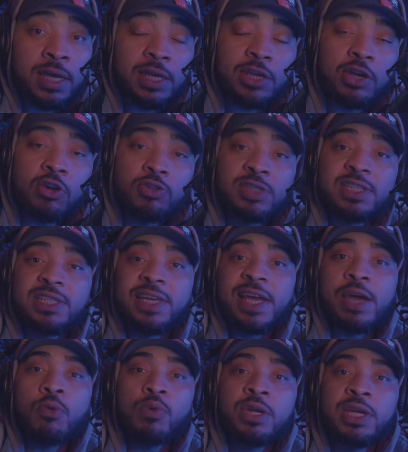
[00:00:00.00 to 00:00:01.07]
Yo, today
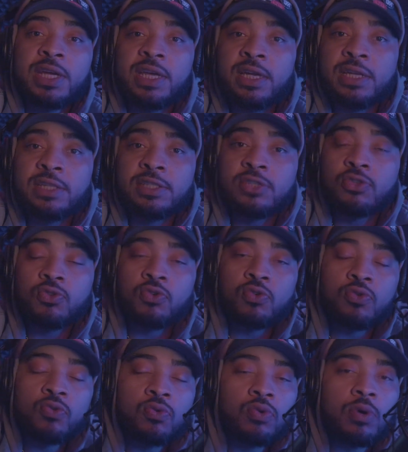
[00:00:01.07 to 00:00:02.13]
I want to get
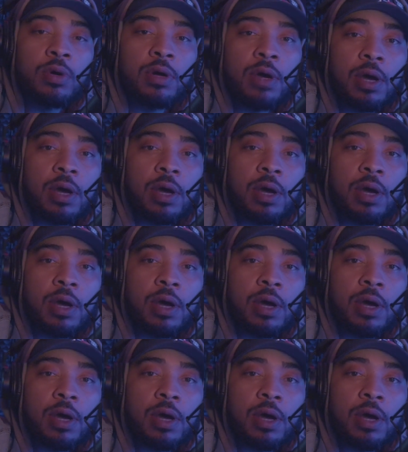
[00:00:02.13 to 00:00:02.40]
into,